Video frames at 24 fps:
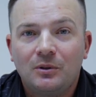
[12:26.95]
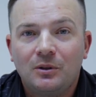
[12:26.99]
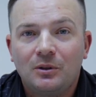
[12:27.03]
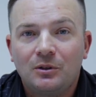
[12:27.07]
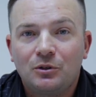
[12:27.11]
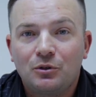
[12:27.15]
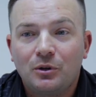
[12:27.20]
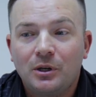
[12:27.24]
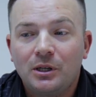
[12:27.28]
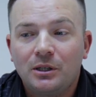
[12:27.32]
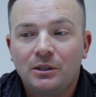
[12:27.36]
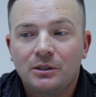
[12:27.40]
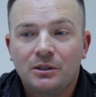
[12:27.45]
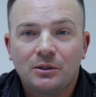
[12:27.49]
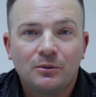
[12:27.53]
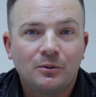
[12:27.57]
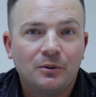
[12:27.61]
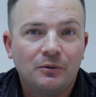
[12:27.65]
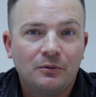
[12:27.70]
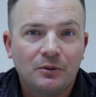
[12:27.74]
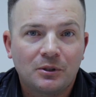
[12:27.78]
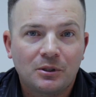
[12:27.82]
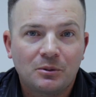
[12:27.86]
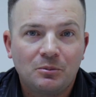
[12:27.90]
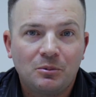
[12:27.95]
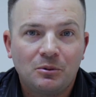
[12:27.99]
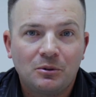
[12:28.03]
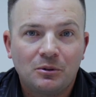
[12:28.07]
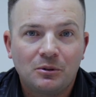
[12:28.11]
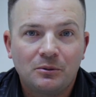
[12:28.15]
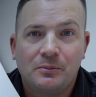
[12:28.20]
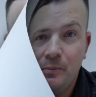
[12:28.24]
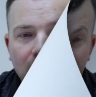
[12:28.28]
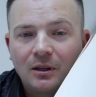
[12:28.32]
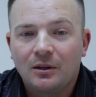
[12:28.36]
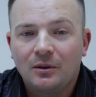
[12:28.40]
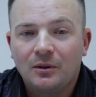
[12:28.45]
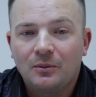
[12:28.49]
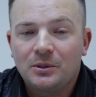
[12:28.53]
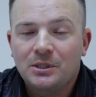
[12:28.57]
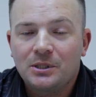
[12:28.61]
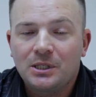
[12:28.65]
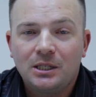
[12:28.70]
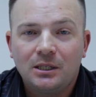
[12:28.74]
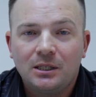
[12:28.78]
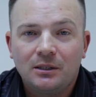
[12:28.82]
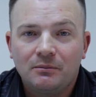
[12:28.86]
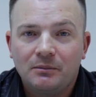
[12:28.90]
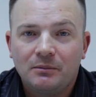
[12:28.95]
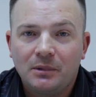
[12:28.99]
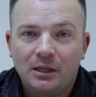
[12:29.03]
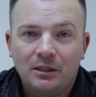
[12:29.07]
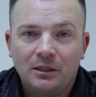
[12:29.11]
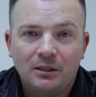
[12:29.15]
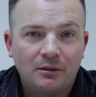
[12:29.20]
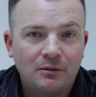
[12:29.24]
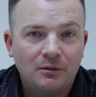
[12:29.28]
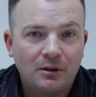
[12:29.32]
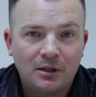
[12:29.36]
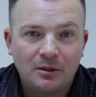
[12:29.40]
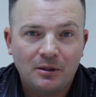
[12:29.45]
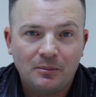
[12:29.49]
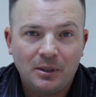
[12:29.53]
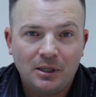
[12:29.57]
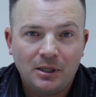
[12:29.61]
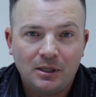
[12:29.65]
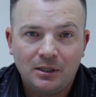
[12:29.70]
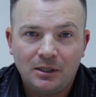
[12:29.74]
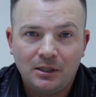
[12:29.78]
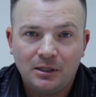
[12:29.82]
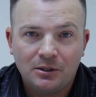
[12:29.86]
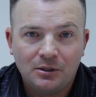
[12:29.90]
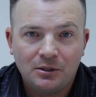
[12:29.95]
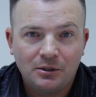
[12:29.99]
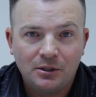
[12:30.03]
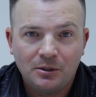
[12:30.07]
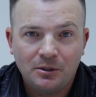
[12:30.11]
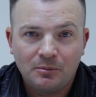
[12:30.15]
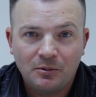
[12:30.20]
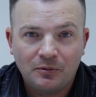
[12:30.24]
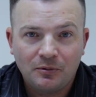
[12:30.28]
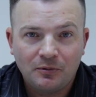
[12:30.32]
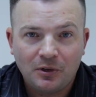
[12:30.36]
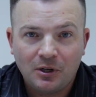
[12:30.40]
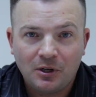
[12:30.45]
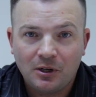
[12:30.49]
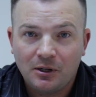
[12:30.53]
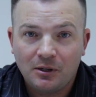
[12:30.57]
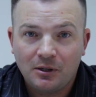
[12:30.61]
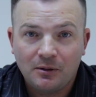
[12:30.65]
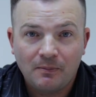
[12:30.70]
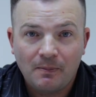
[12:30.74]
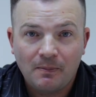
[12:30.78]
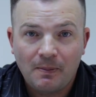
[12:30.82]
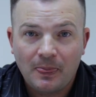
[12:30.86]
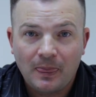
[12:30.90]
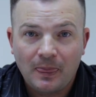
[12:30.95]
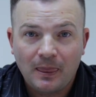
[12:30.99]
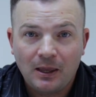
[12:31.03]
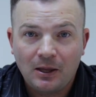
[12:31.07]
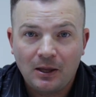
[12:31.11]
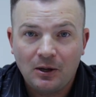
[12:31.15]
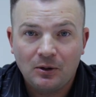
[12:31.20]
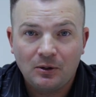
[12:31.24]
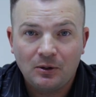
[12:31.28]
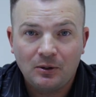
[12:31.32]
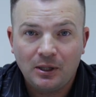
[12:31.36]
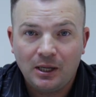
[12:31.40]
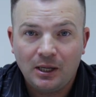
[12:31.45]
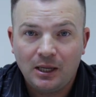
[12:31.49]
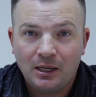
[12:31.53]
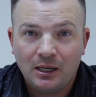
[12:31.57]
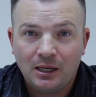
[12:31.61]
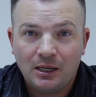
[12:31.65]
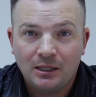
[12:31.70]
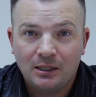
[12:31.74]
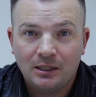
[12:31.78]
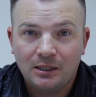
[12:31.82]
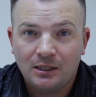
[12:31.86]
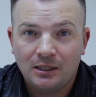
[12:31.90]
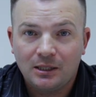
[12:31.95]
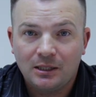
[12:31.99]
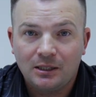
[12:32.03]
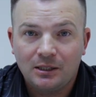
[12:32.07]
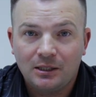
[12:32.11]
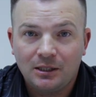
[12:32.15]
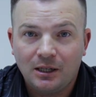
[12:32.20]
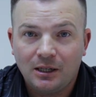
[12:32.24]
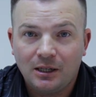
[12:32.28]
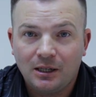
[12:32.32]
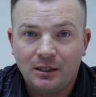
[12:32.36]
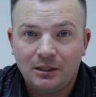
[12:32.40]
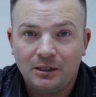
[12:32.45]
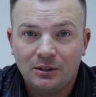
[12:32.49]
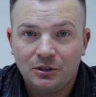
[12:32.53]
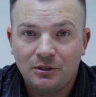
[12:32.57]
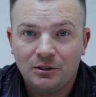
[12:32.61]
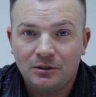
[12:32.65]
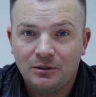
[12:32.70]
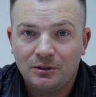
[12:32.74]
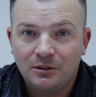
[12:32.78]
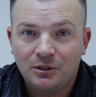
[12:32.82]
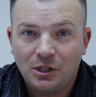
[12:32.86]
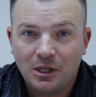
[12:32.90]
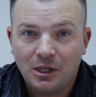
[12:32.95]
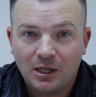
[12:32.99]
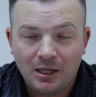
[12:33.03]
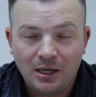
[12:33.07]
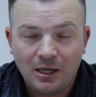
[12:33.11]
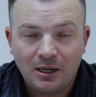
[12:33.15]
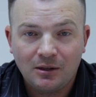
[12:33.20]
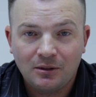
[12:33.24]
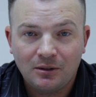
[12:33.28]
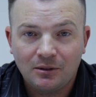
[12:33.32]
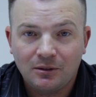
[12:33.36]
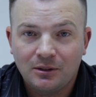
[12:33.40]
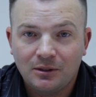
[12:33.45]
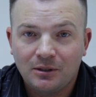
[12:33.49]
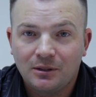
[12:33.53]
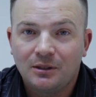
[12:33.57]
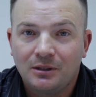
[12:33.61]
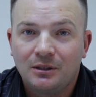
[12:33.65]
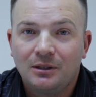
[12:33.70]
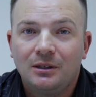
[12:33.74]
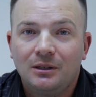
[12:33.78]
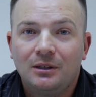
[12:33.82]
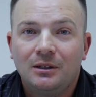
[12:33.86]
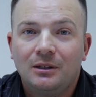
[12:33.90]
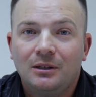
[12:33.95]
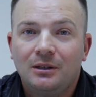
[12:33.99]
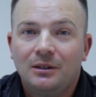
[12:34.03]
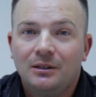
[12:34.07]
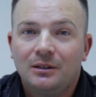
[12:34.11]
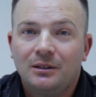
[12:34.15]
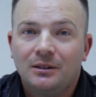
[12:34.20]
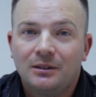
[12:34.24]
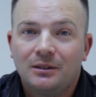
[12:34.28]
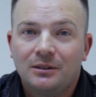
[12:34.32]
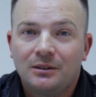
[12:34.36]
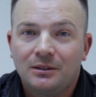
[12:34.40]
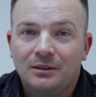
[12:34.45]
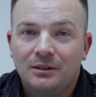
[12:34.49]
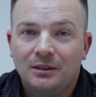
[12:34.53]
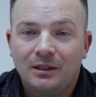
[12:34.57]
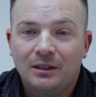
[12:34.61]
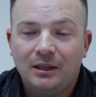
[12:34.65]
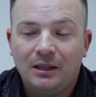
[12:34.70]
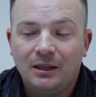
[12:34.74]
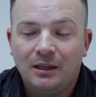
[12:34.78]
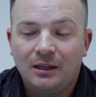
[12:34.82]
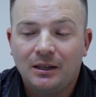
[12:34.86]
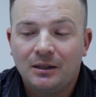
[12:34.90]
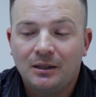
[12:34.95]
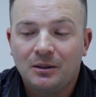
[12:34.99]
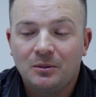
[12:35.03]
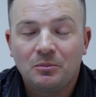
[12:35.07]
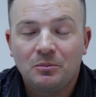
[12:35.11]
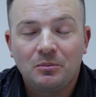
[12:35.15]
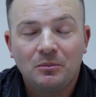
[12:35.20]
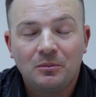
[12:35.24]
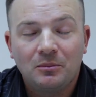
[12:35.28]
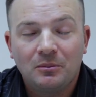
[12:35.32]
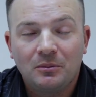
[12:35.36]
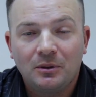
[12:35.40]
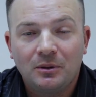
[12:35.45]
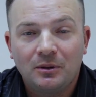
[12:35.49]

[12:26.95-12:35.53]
trails that we've explored. Once again, highly recommend Easter Jeep Safari. Go and check it out. And